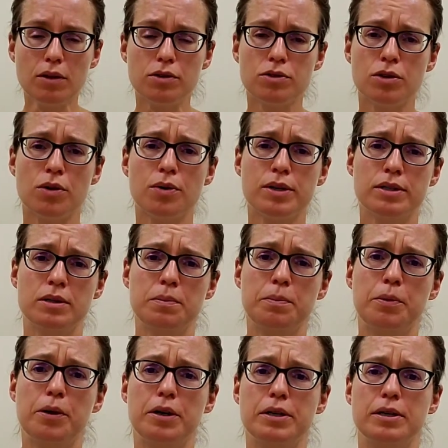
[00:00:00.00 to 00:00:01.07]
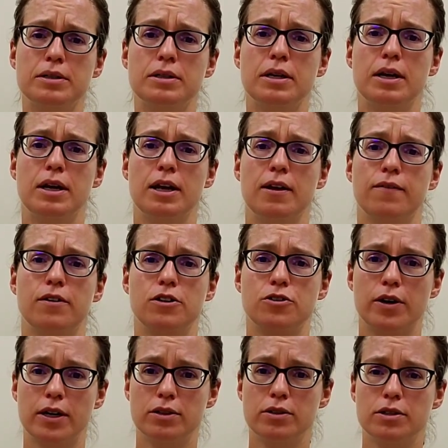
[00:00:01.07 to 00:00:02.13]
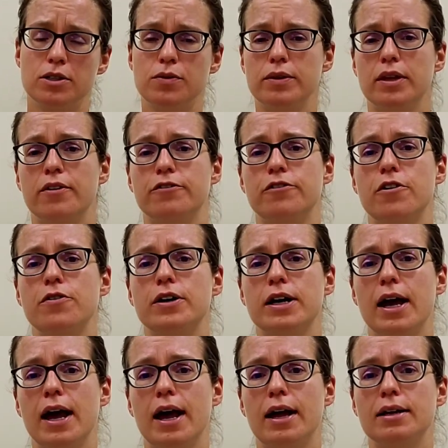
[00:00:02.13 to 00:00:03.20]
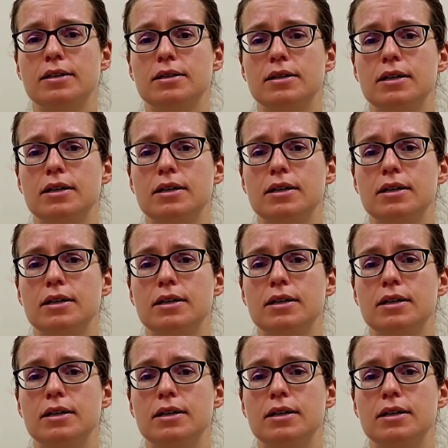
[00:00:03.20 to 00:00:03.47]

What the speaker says: So it's important, if you're trying to deal with a forward head